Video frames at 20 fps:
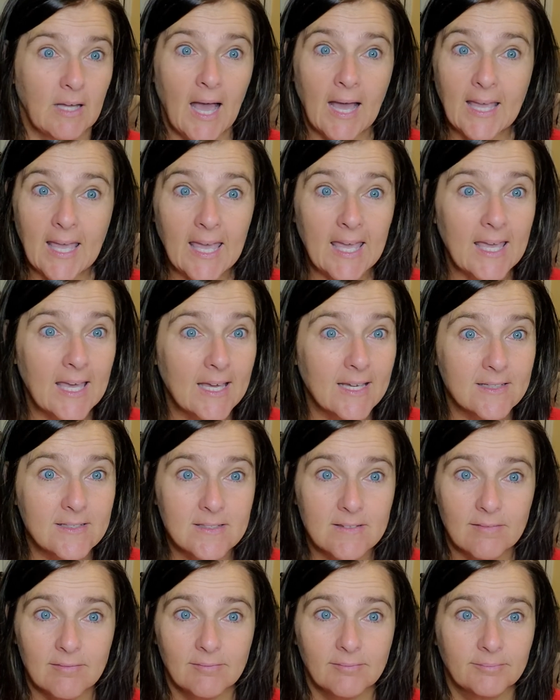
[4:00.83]
I
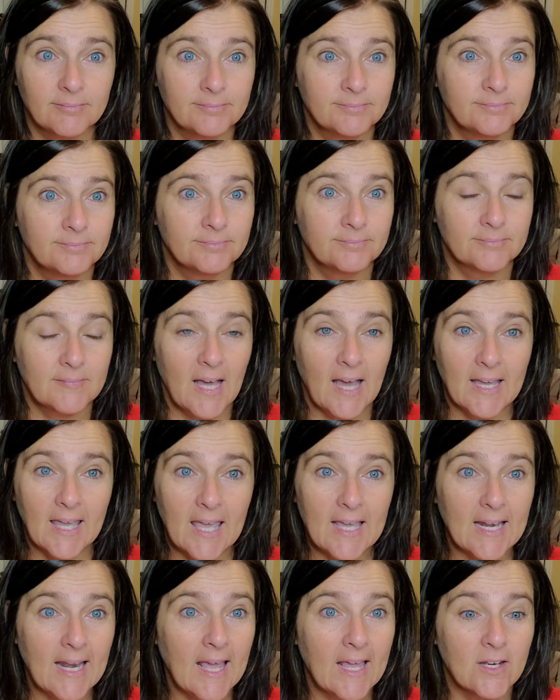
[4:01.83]
can't. I
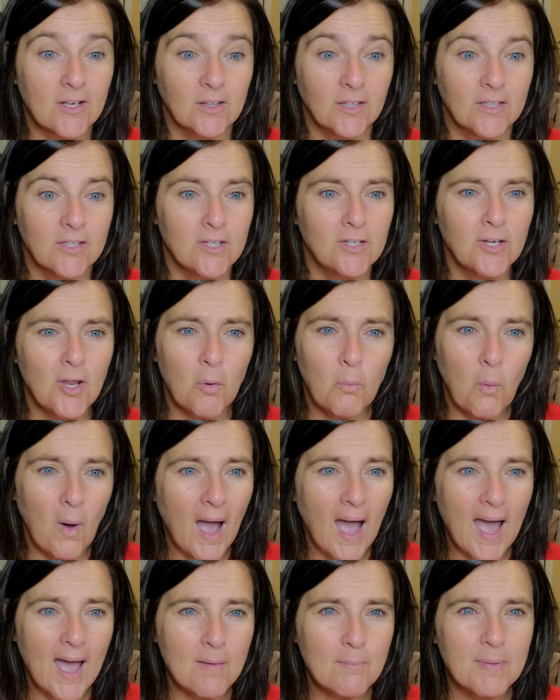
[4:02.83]
can't handle it. You know
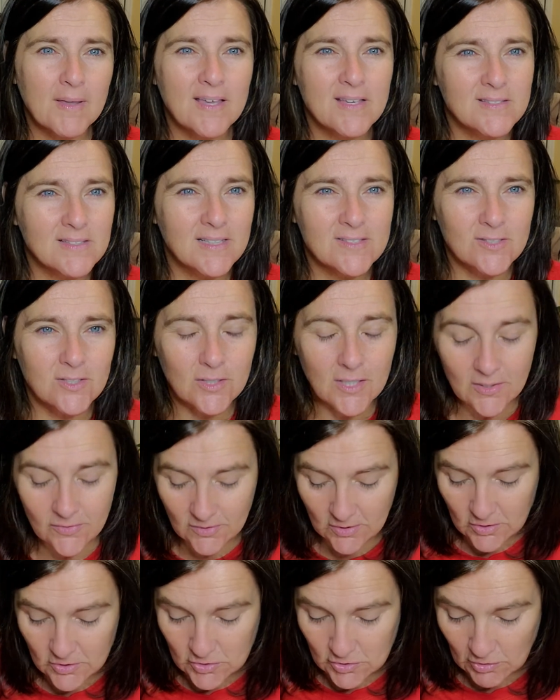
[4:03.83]
why? Because let's look at
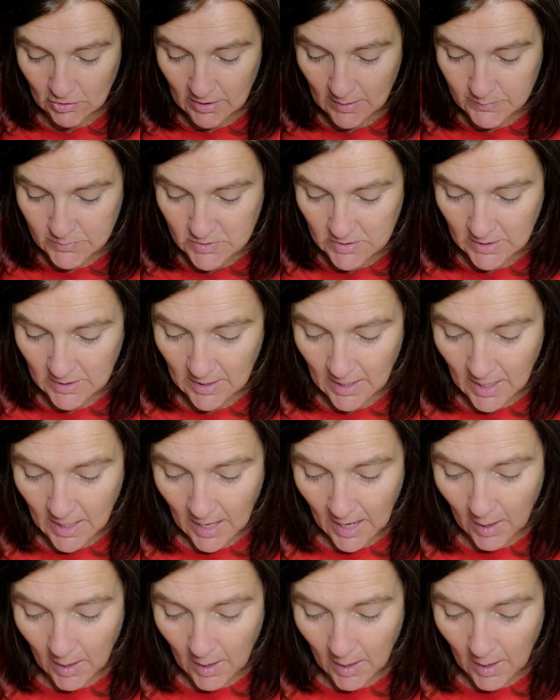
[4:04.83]
the description.